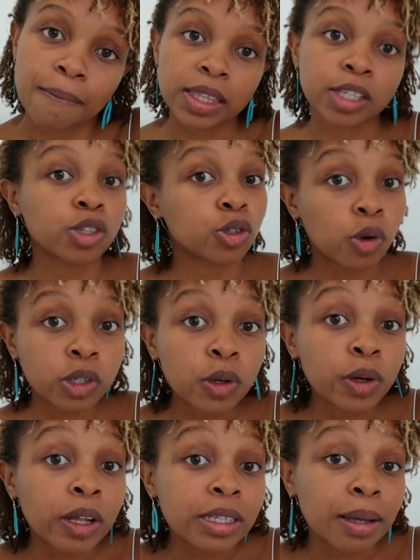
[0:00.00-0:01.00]
This is also
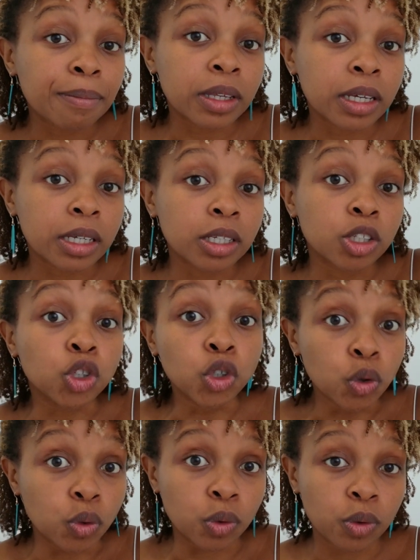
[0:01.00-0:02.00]
not something
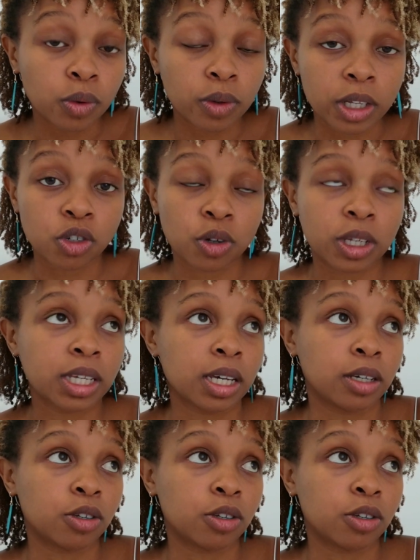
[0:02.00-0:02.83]
new that you hear.